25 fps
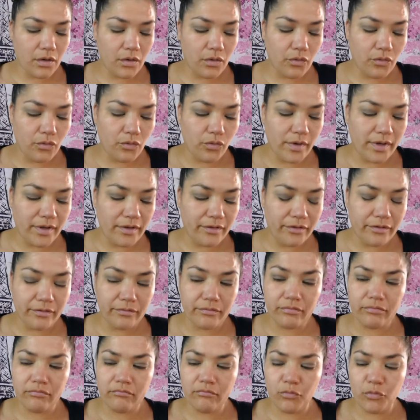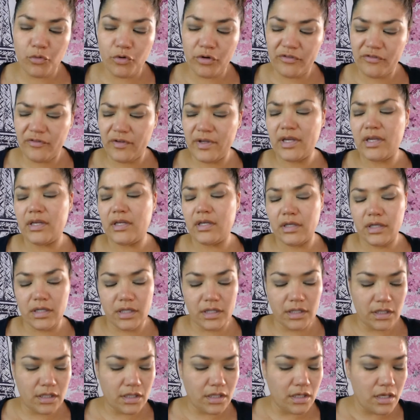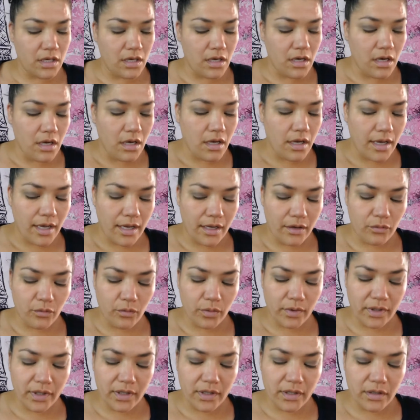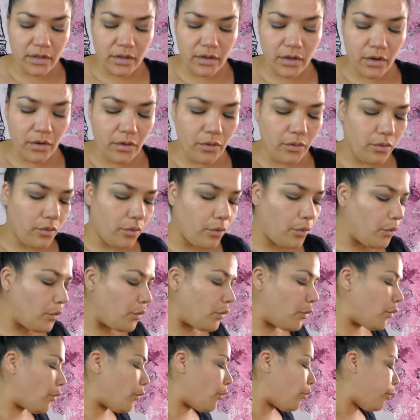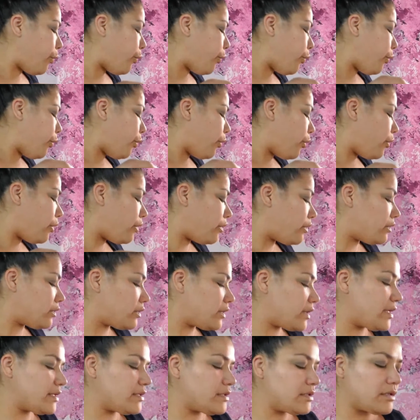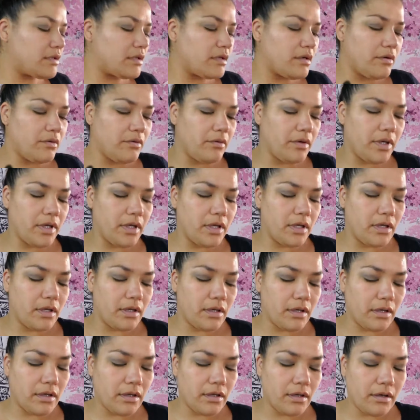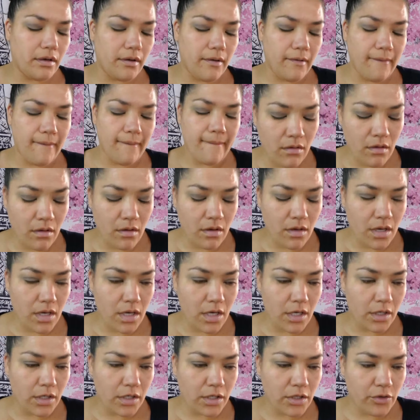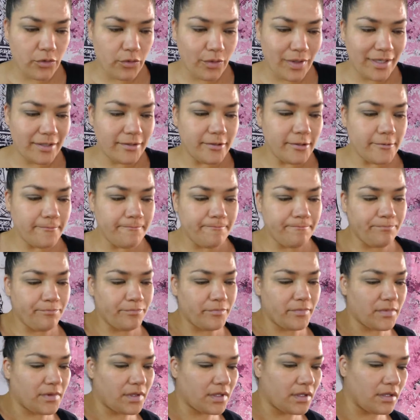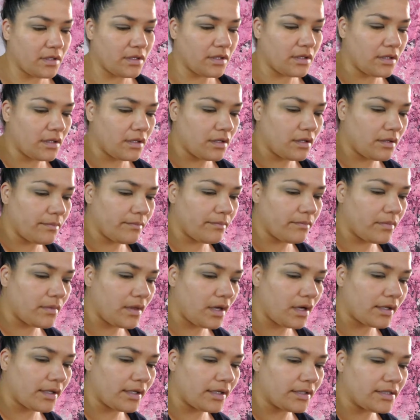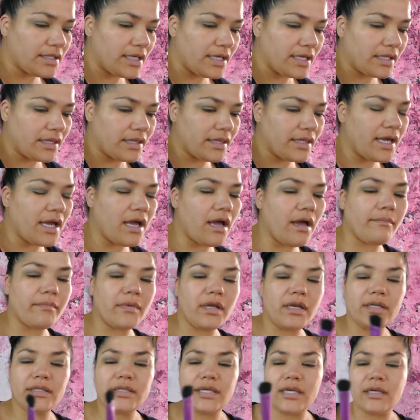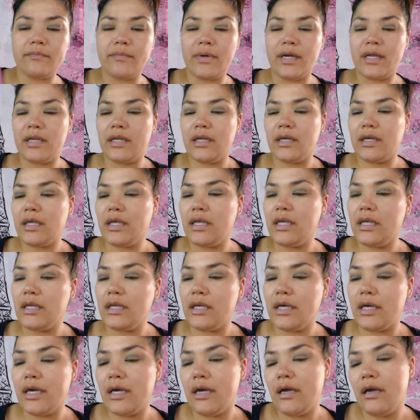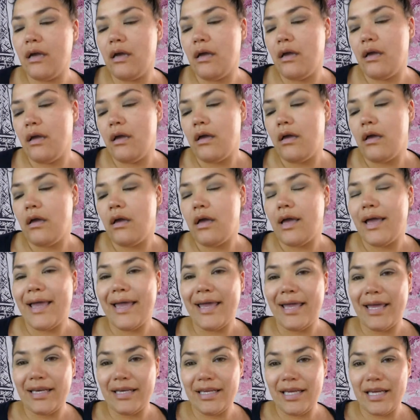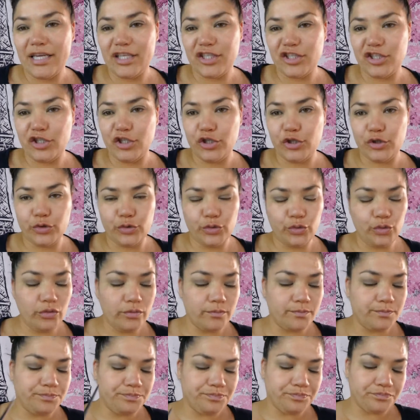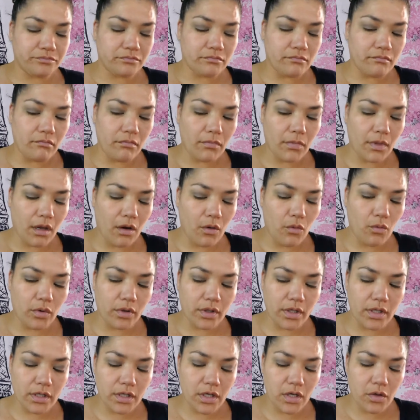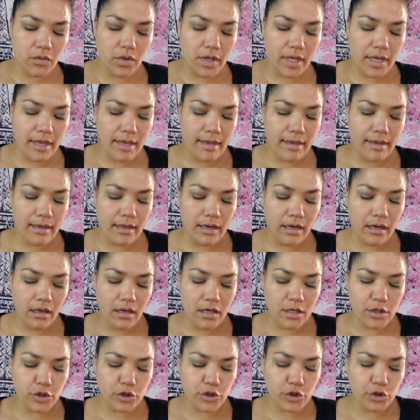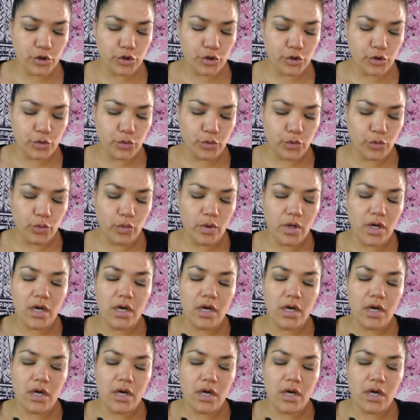with Morphe and Akita. And we're going to go, let's go in, you know what, I'm not going to take that. I'm going to take my Nikita N2. And we're going to go in to